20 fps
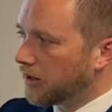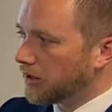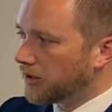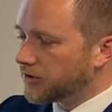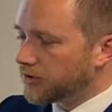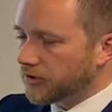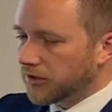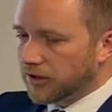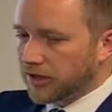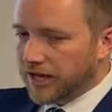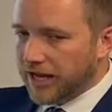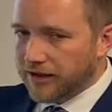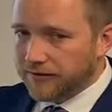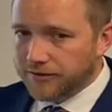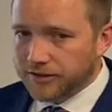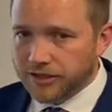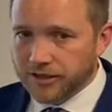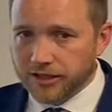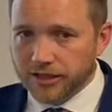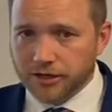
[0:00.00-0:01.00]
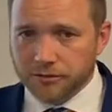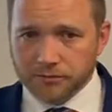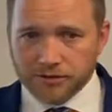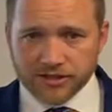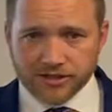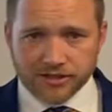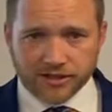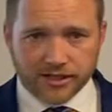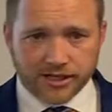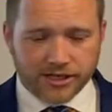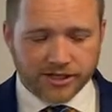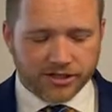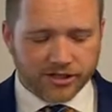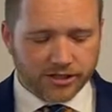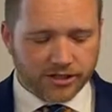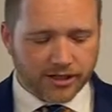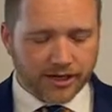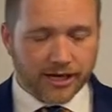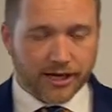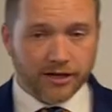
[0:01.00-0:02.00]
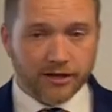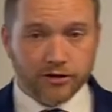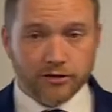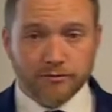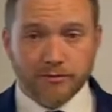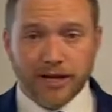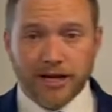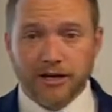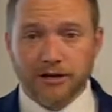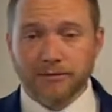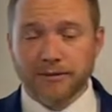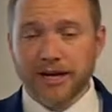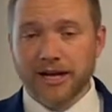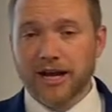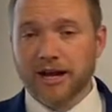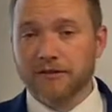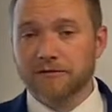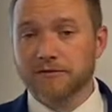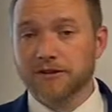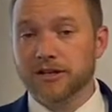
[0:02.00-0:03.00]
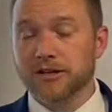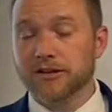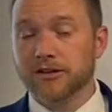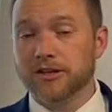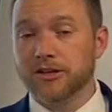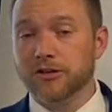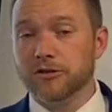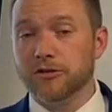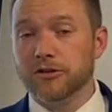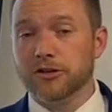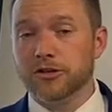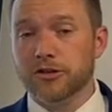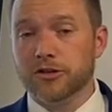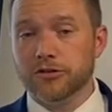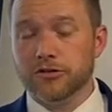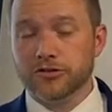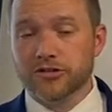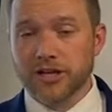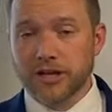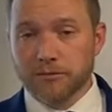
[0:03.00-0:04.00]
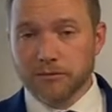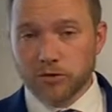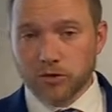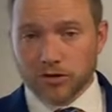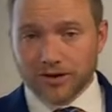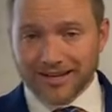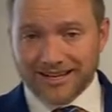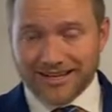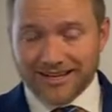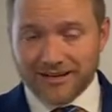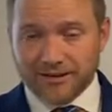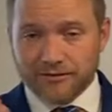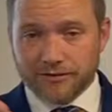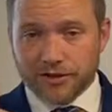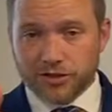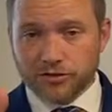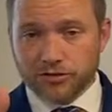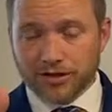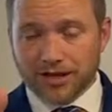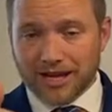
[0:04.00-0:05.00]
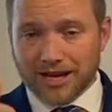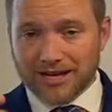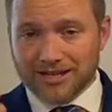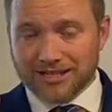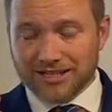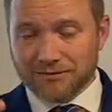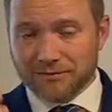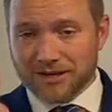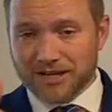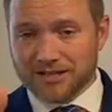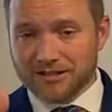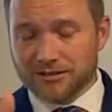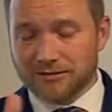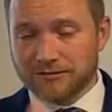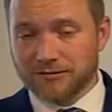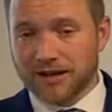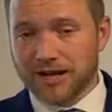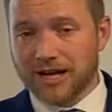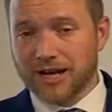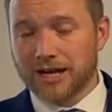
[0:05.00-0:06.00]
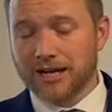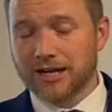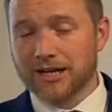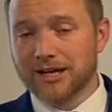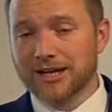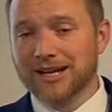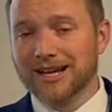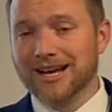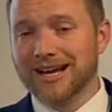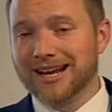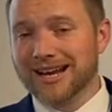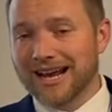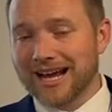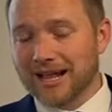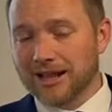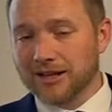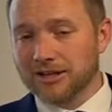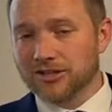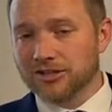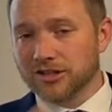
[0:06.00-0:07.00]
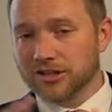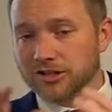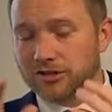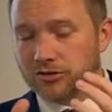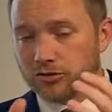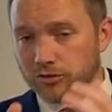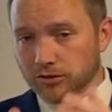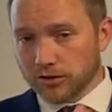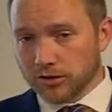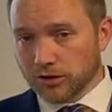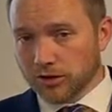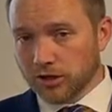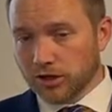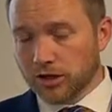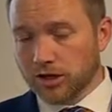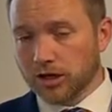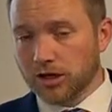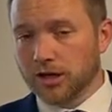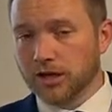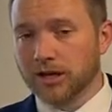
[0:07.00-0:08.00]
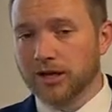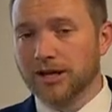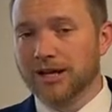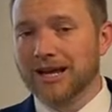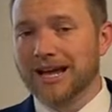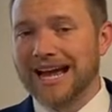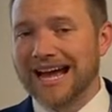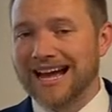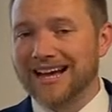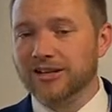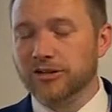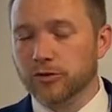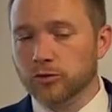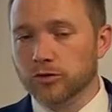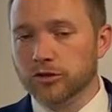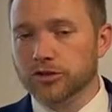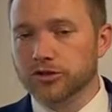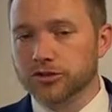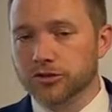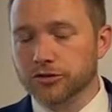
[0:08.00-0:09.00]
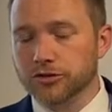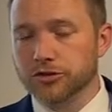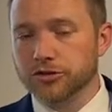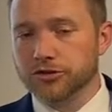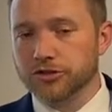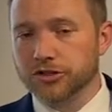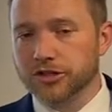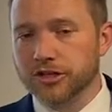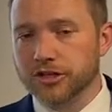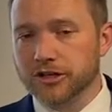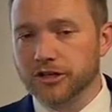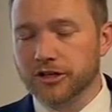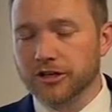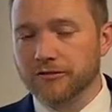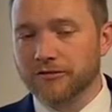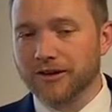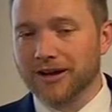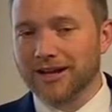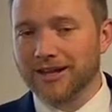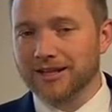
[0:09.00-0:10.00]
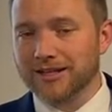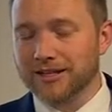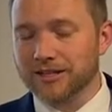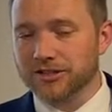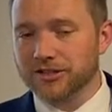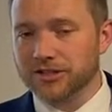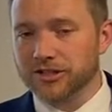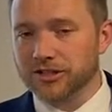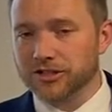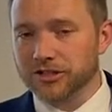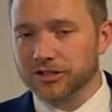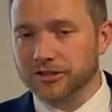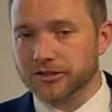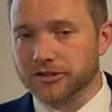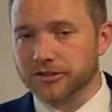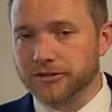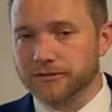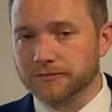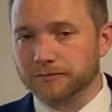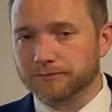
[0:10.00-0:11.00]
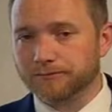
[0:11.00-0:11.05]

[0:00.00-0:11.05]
So look, after hearing our presentation today, you may or may not feel that you could use a more individualized, specified analysis or look at your Social Security filing decisions.